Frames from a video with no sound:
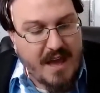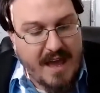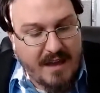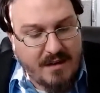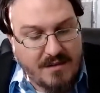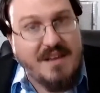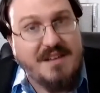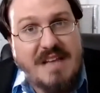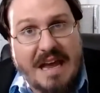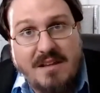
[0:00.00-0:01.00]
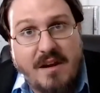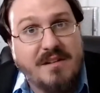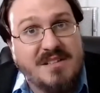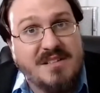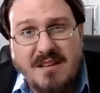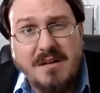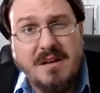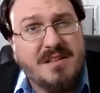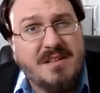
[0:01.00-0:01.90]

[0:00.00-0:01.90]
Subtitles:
Mm-hmm. And they sat there and said